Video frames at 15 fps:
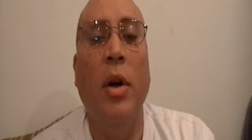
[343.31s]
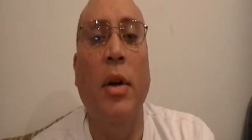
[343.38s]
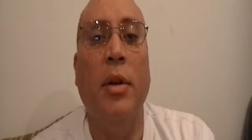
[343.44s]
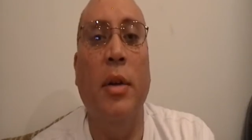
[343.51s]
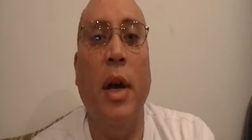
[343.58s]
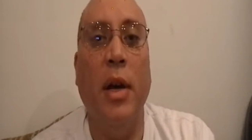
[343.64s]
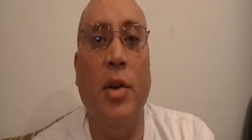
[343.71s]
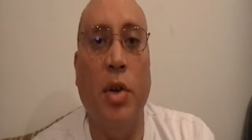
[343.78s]

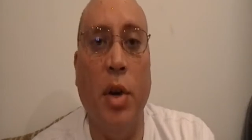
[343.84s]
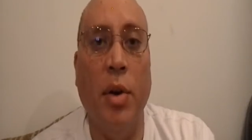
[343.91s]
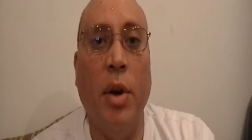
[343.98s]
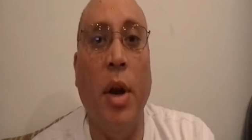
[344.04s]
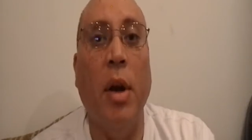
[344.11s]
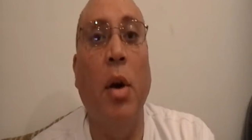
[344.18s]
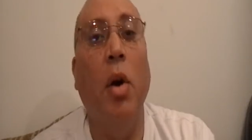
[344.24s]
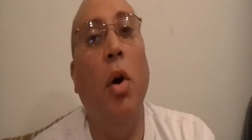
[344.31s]

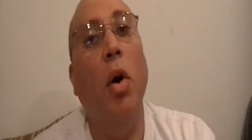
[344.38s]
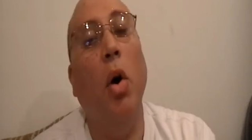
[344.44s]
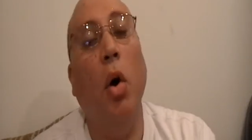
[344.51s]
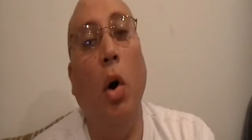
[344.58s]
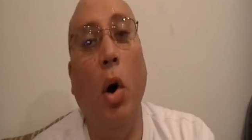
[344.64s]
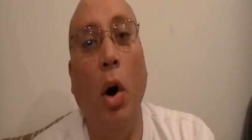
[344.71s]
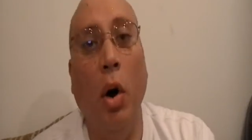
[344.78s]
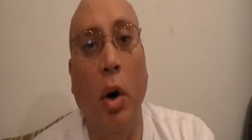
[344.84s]
Nigeria,
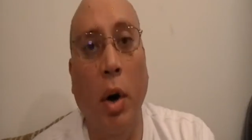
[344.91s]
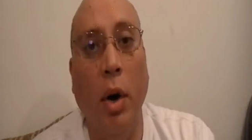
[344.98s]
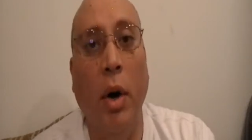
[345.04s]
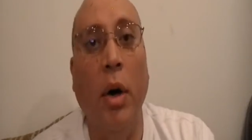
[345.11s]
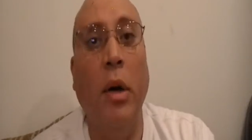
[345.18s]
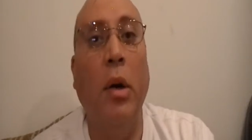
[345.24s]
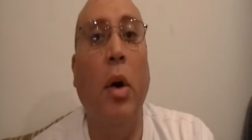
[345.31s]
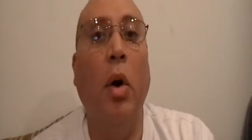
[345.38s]
or
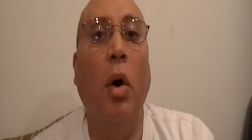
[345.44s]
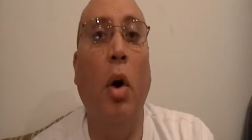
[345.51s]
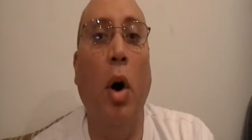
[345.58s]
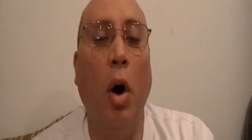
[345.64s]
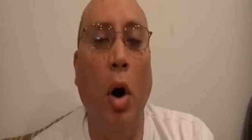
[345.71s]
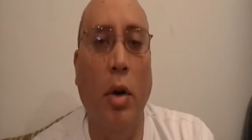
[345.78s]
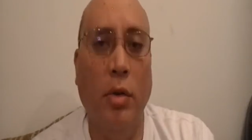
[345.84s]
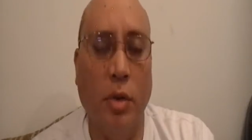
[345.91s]
her, or
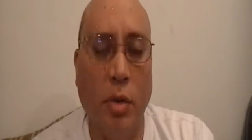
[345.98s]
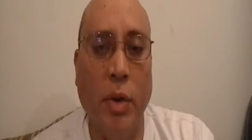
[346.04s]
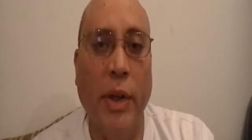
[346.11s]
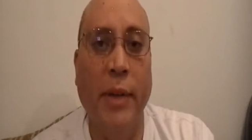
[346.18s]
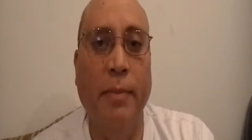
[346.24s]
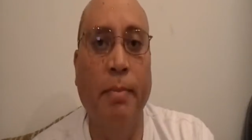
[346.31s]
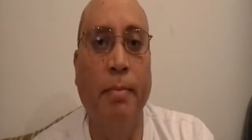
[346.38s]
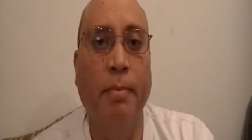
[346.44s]
all three.